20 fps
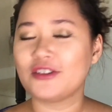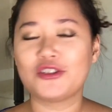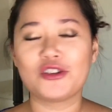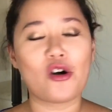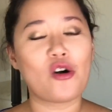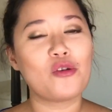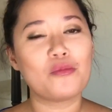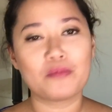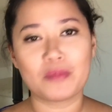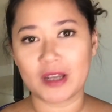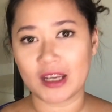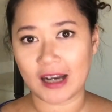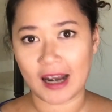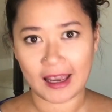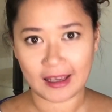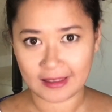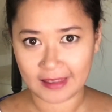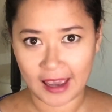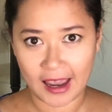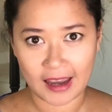Don't be
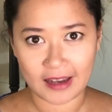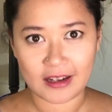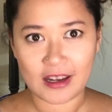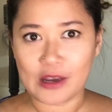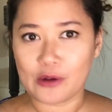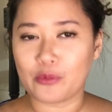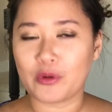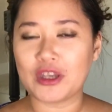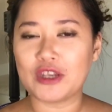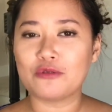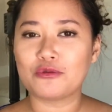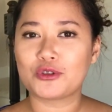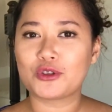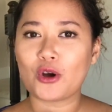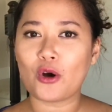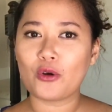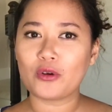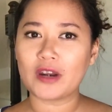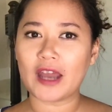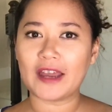like that. When you
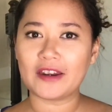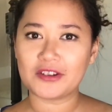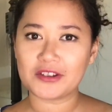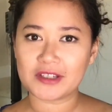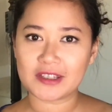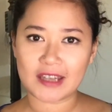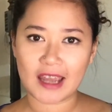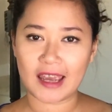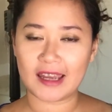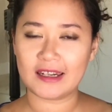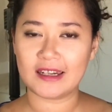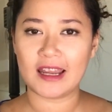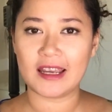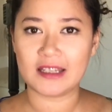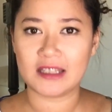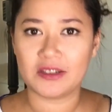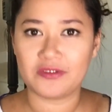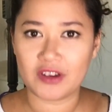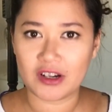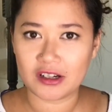don't understand
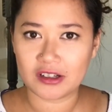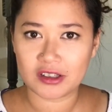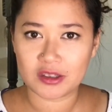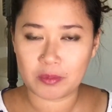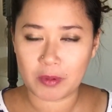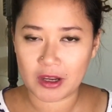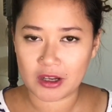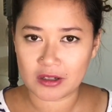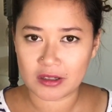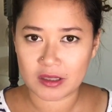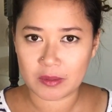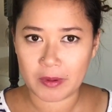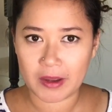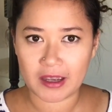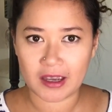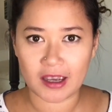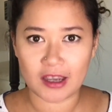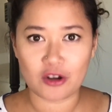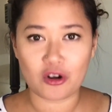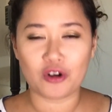native English speakers
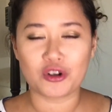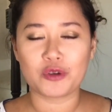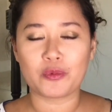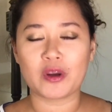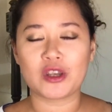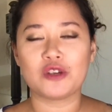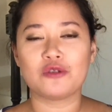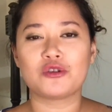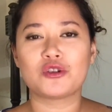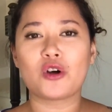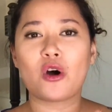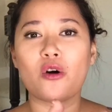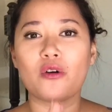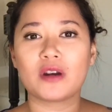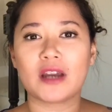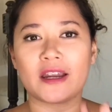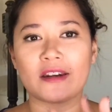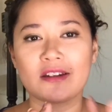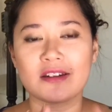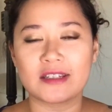speaking, or when you
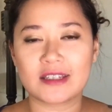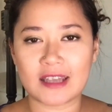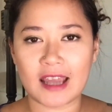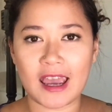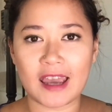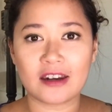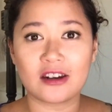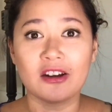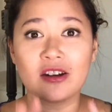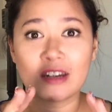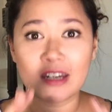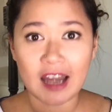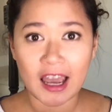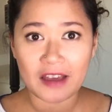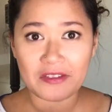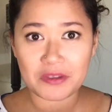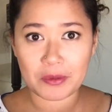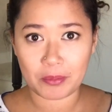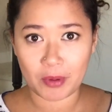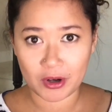don't understand
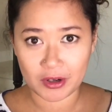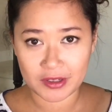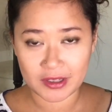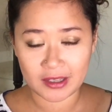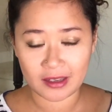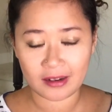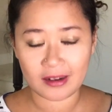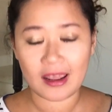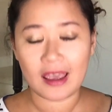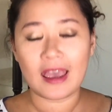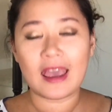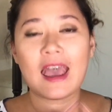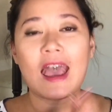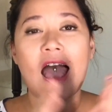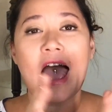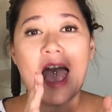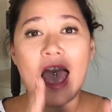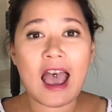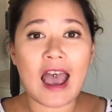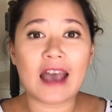another person,
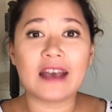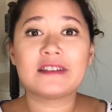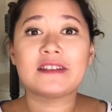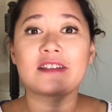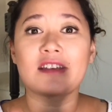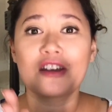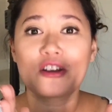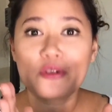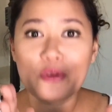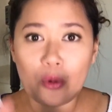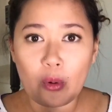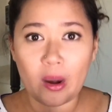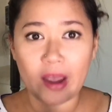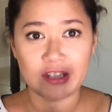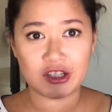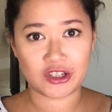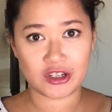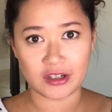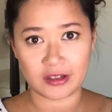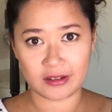ask
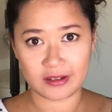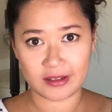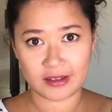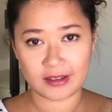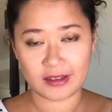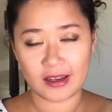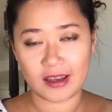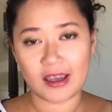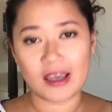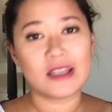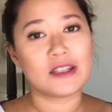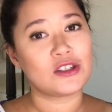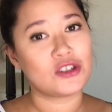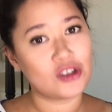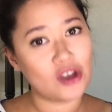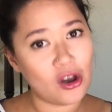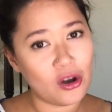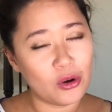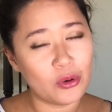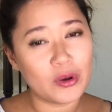questions.
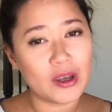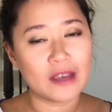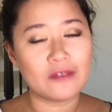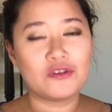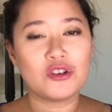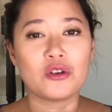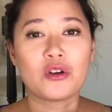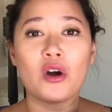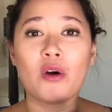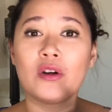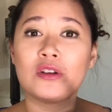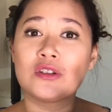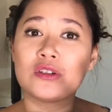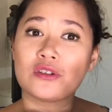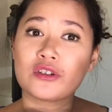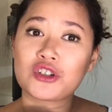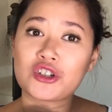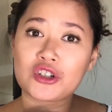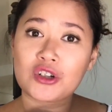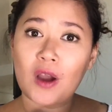So if you go into
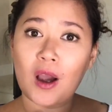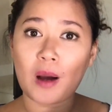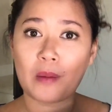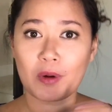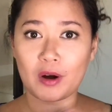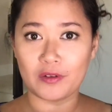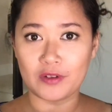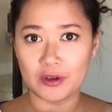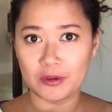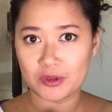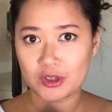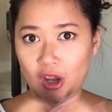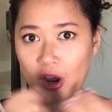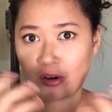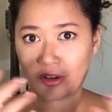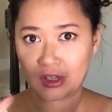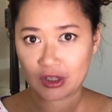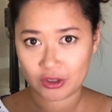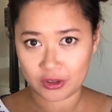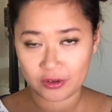the shop or you're
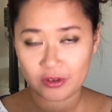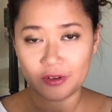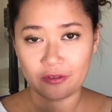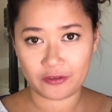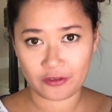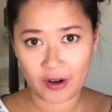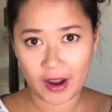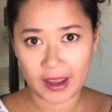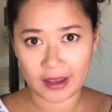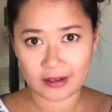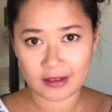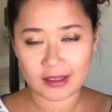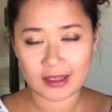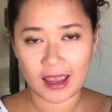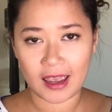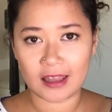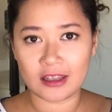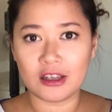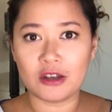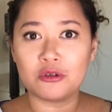talking to your
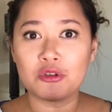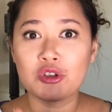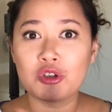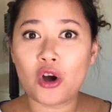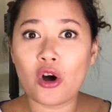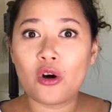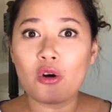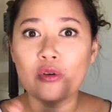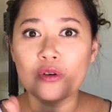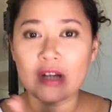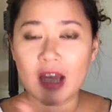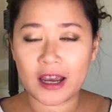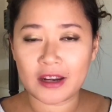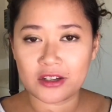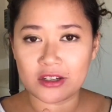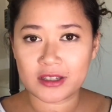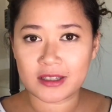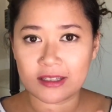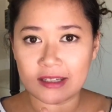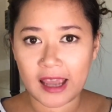friends and you don't
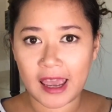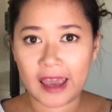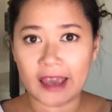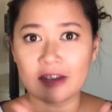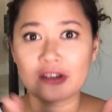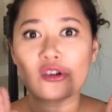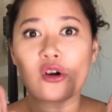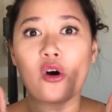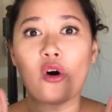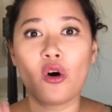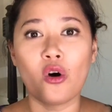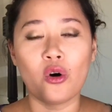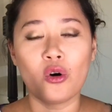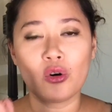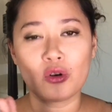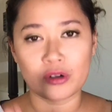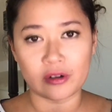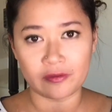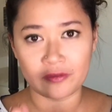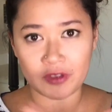understand
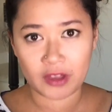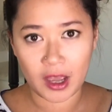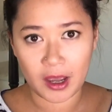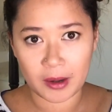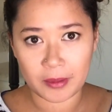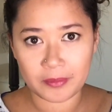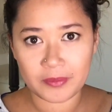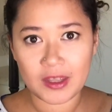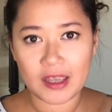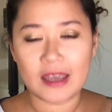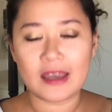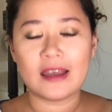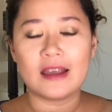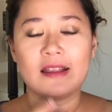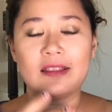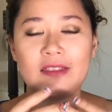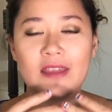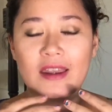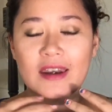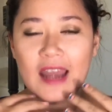all of them,
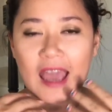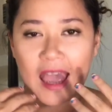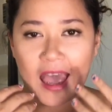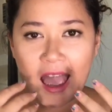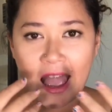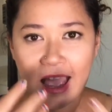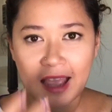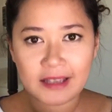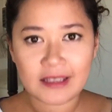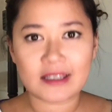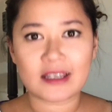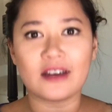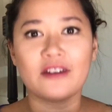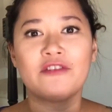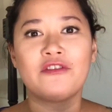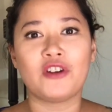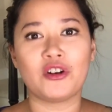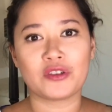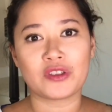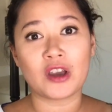then ask
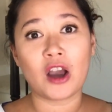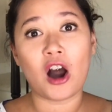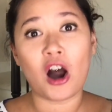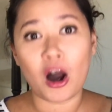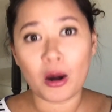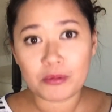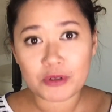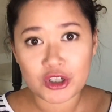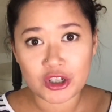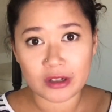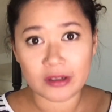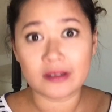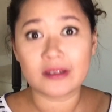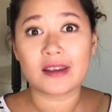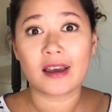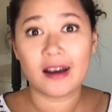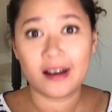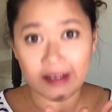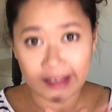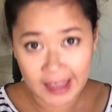for the
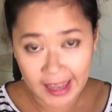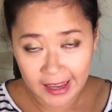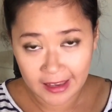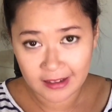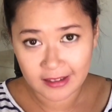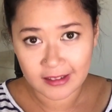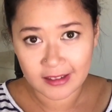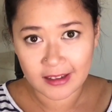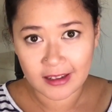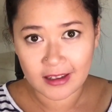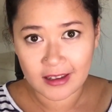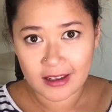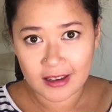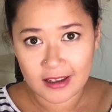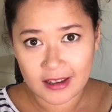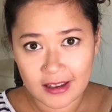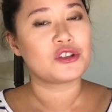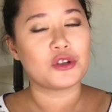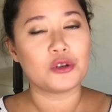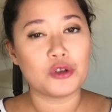options again.
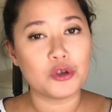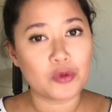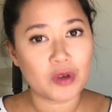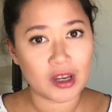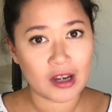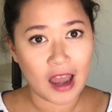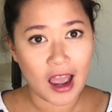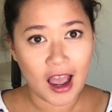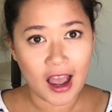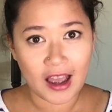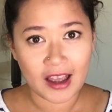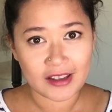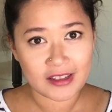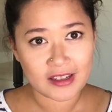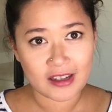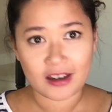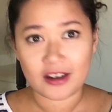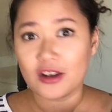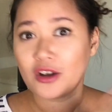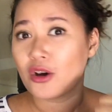So you can
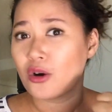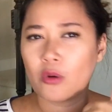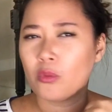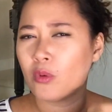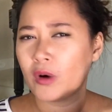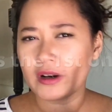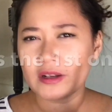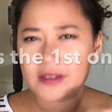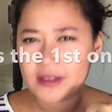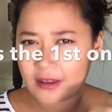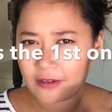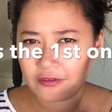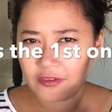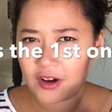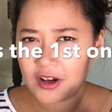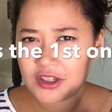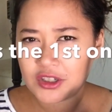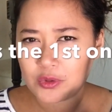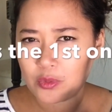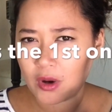ask, what is the
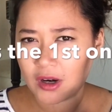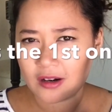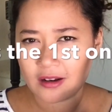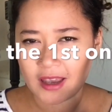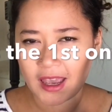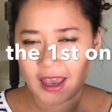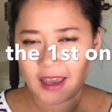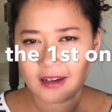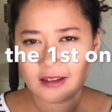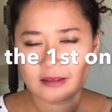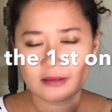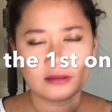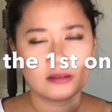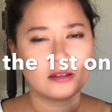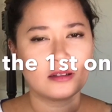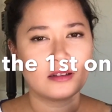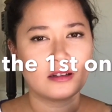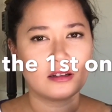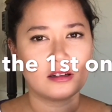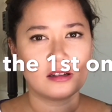first one again?
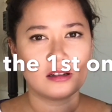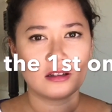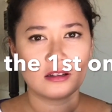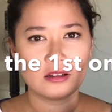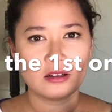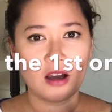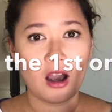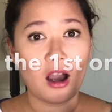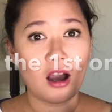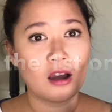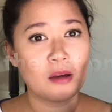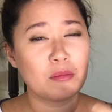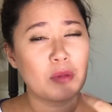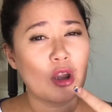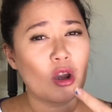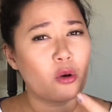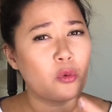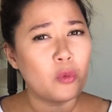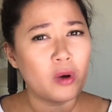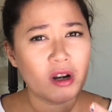
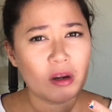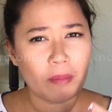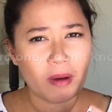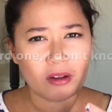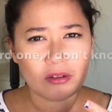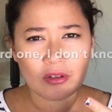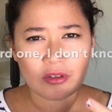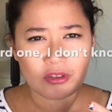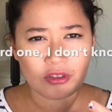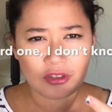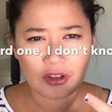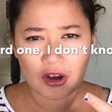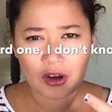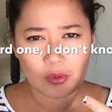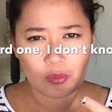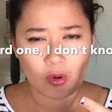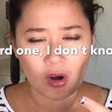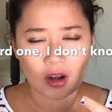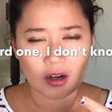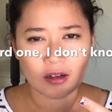What about the
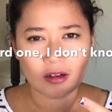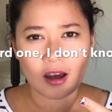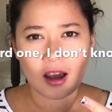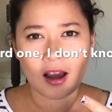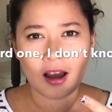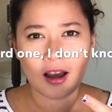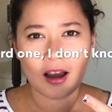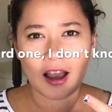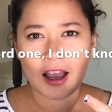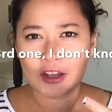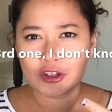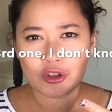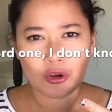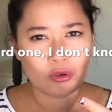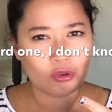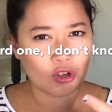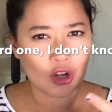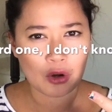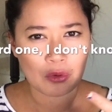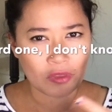third one? I
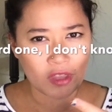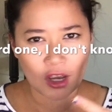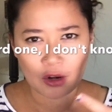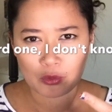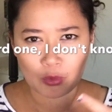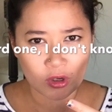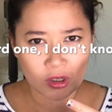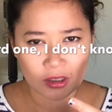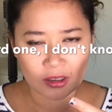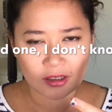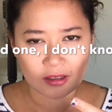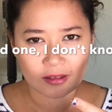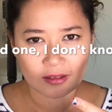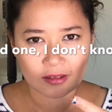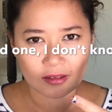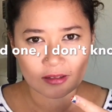don't know that word.